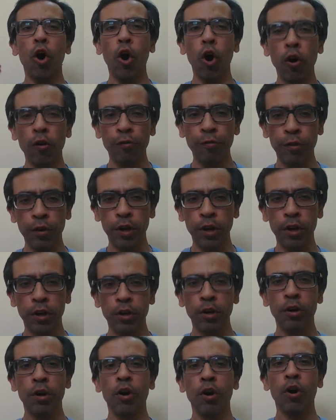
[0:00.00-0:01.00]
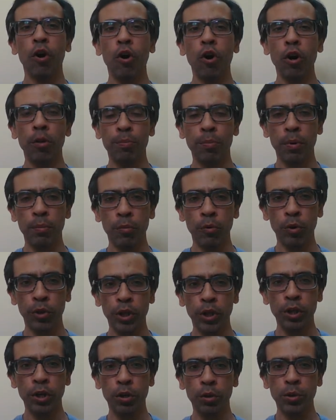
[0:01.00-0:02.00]
offer, or
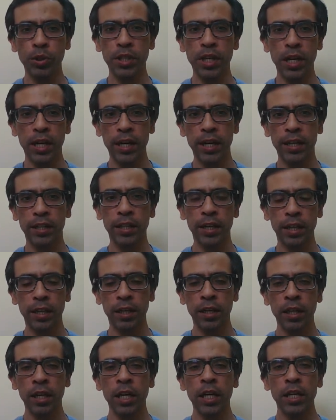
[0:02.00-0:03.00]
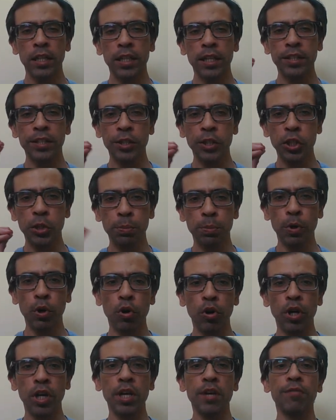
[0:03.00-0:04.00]
promotion to sell anything. This is
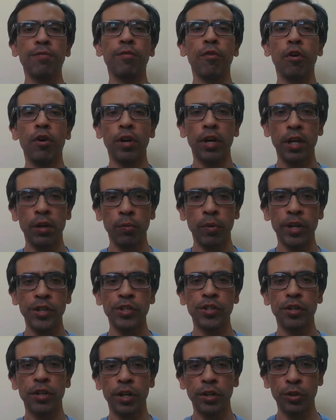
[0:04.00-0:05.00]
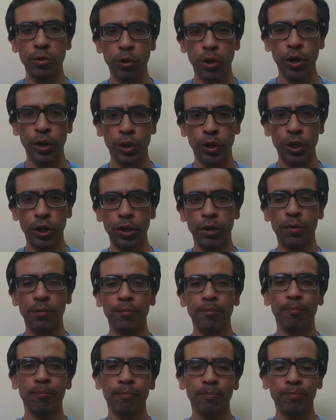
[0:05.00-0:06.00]
purely for investor education.
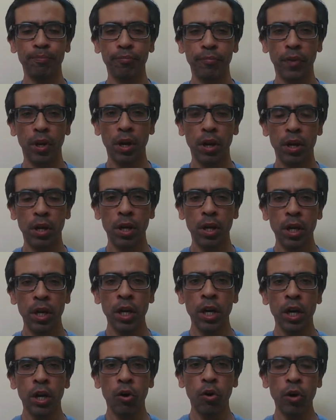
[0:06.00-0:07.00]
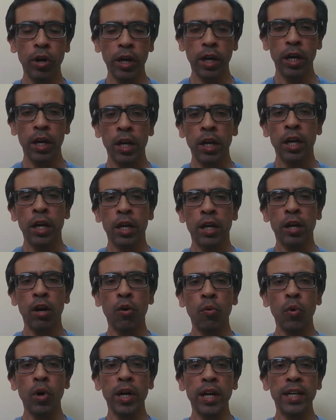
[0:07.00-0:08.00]
Okay, now
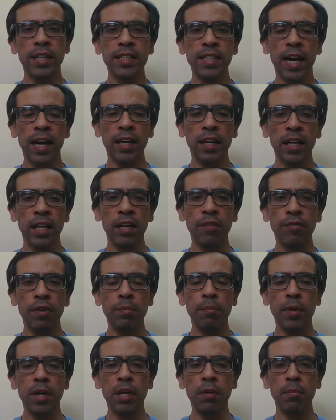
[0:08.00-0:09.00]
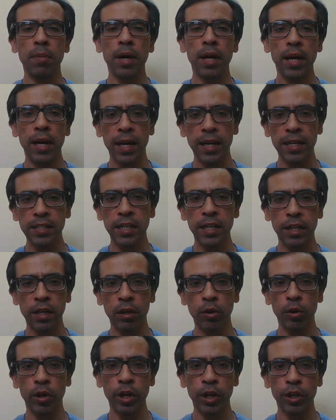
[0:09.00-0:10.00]
what exactly we mean by asset
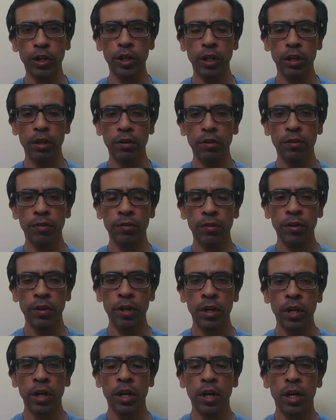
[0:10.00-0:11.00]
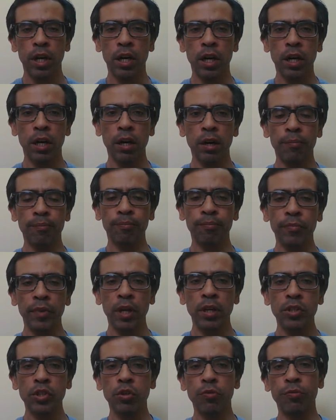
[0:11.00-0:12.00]
allocation?
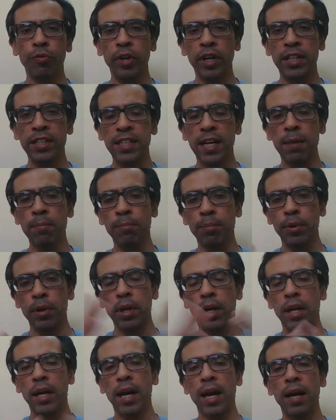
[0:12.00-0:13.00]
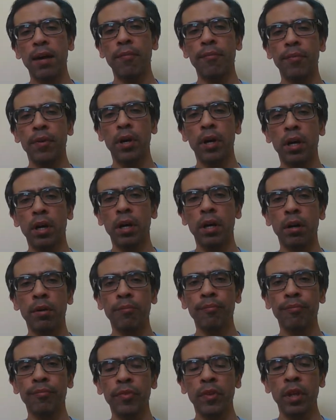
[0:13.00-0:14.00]
So, for example,
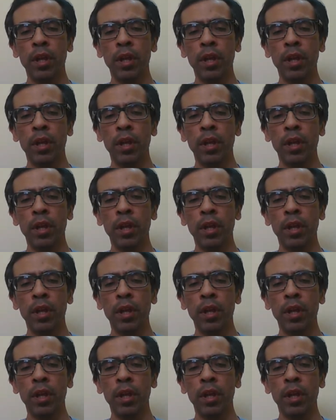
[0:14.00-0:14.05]
um,